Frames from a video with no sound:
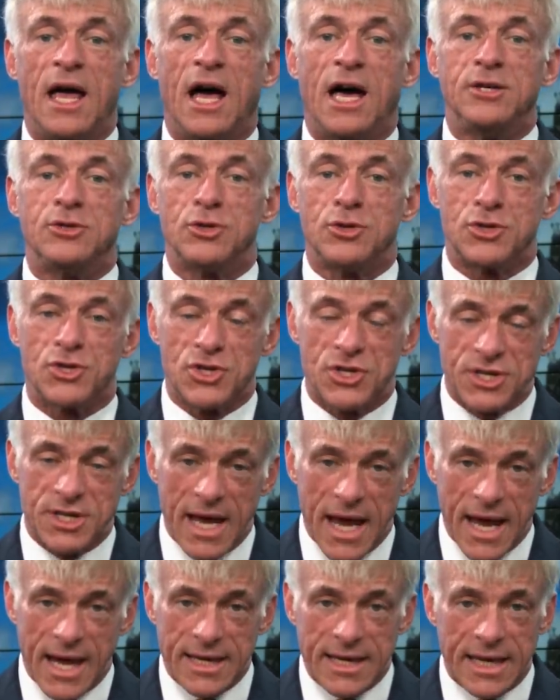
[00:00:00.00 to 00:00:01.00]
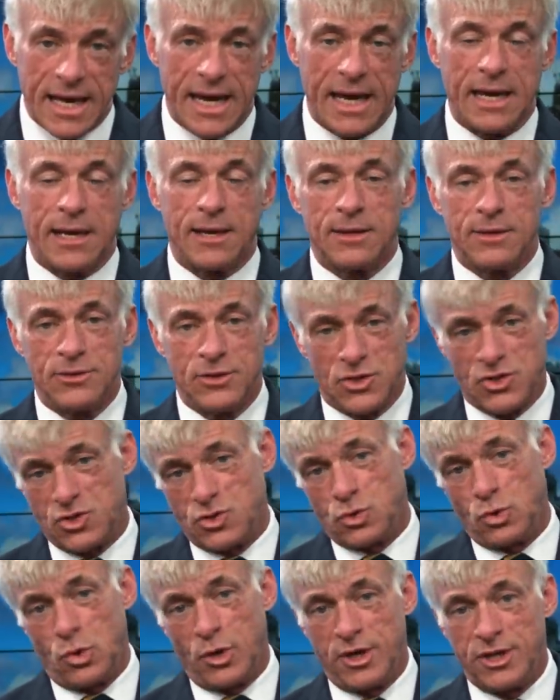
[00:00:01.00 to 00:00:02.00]
understanding the
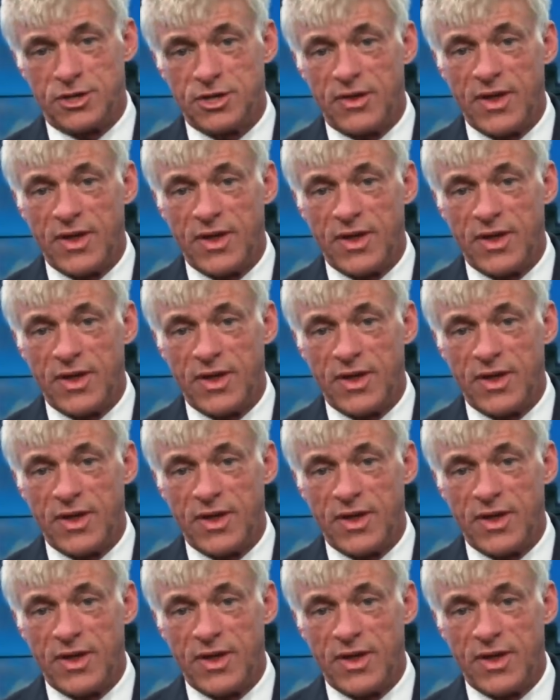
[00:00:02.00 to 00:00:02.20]
story. To